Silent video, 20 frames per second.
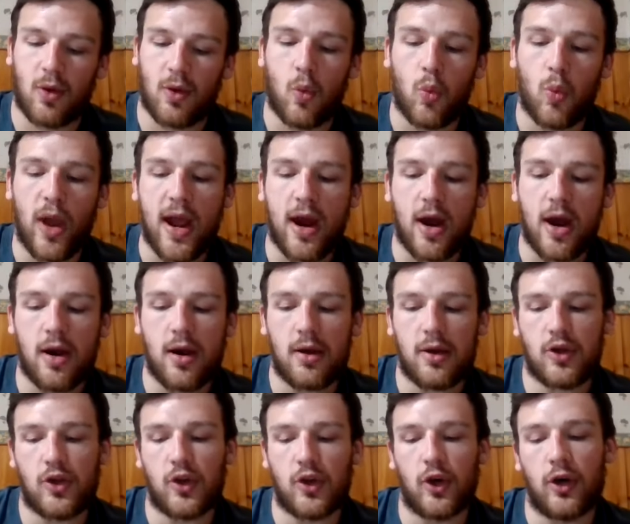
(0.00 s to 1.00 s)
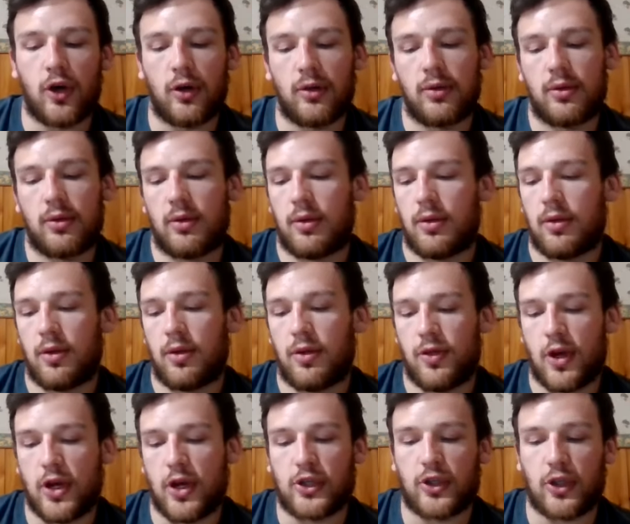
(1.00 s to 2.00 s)
Where so
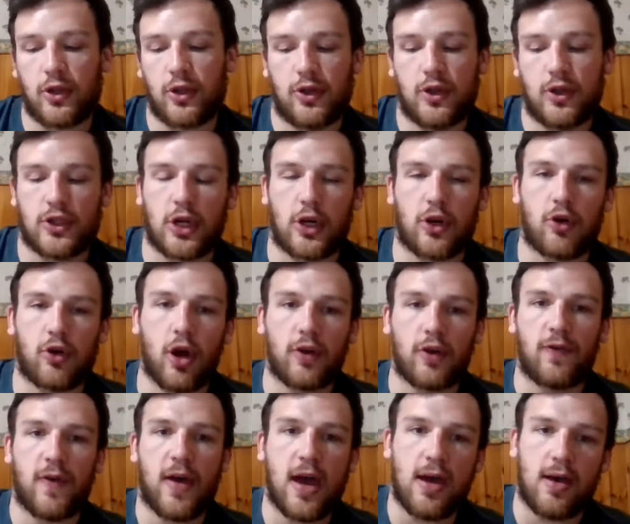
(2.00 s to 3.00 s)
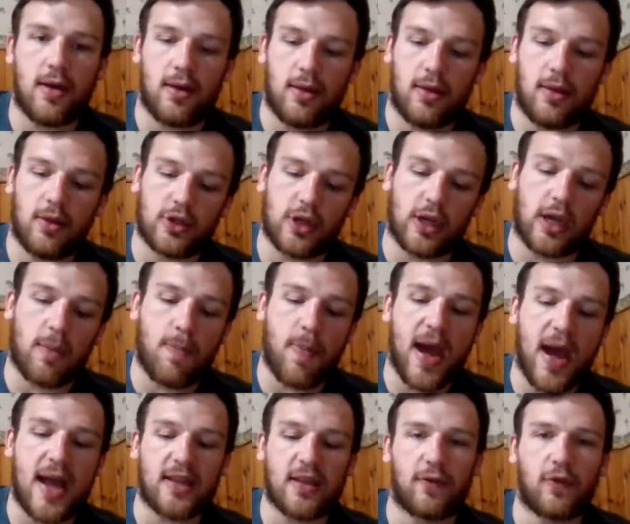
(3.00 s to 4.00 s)
there's a CrossFit, there's a
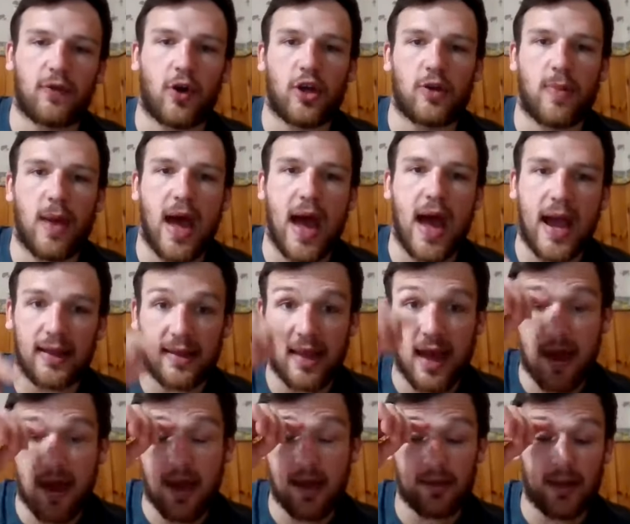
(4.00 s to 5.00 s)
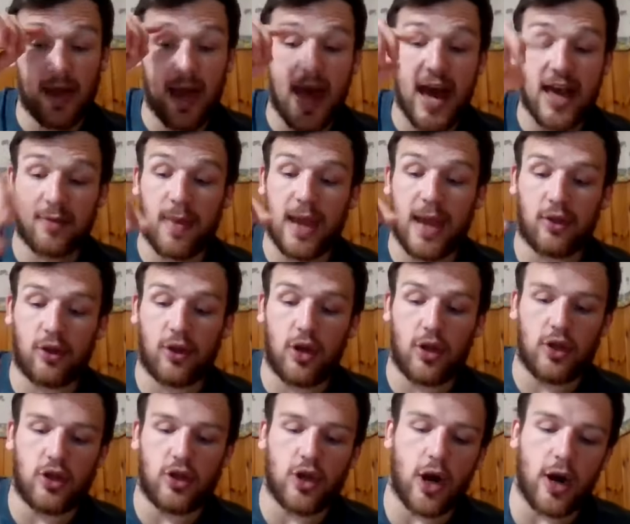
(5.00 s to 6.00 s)
competitive CrossFit aspect to
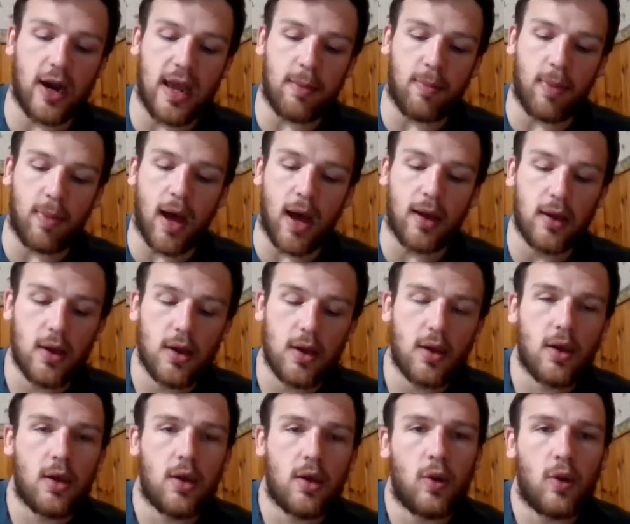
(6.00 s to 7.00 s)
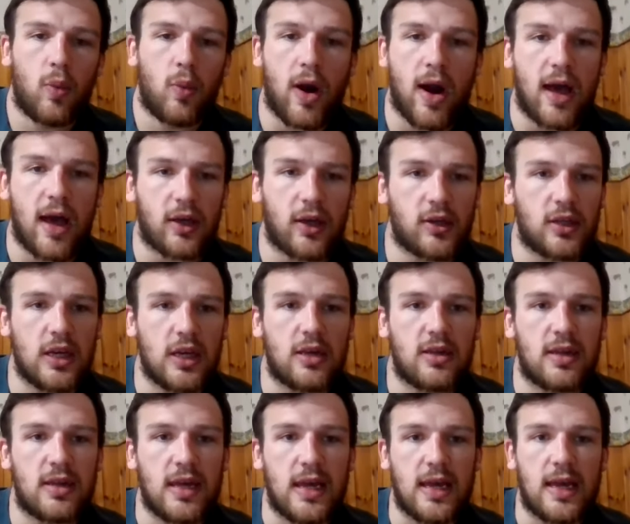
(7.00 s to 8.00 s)
the journey, but where else do you
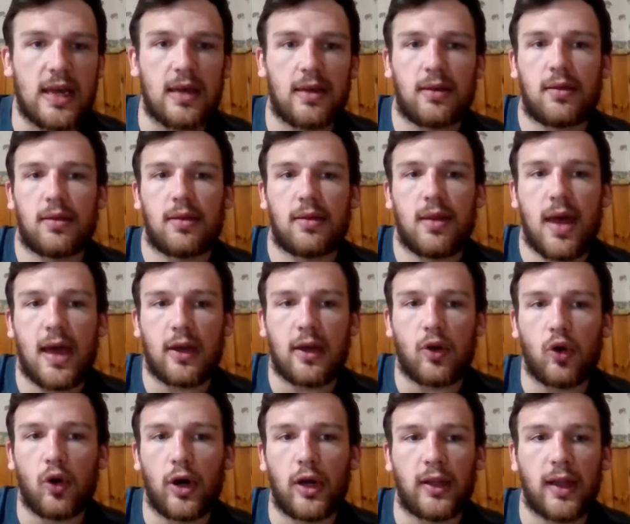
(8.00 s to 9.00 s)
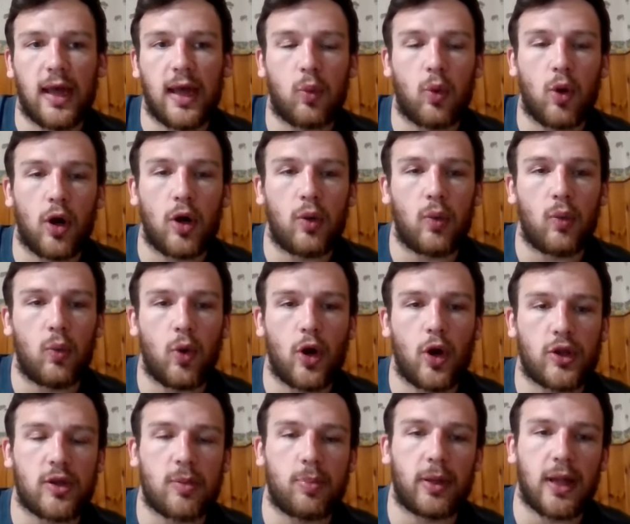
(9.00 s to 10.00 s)
see it going? Like
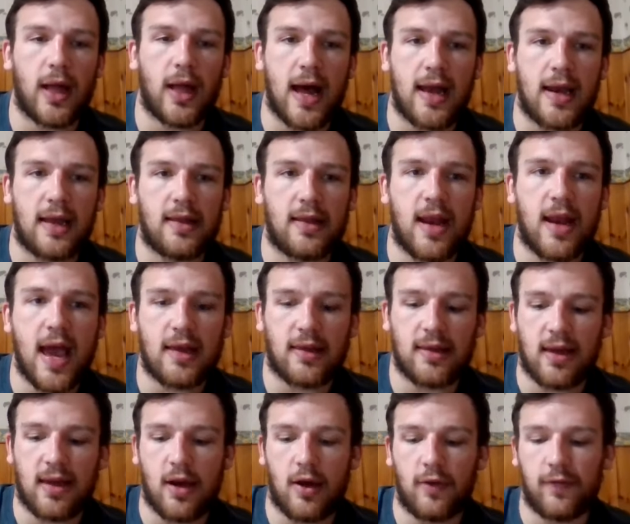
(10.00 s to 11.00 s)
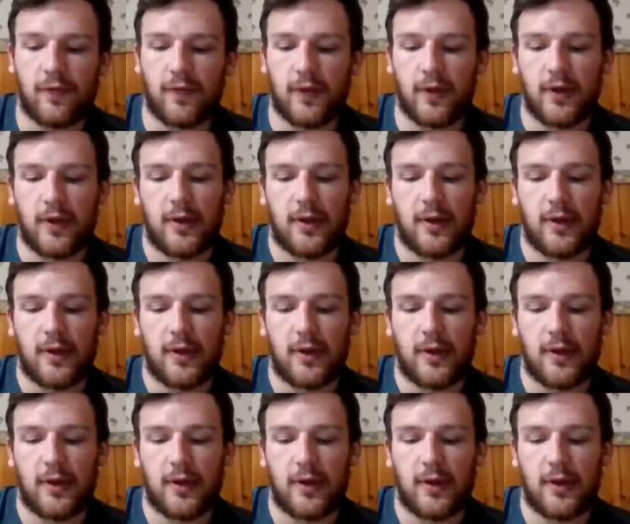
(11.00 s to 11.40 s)
what's the plan in the next kind of,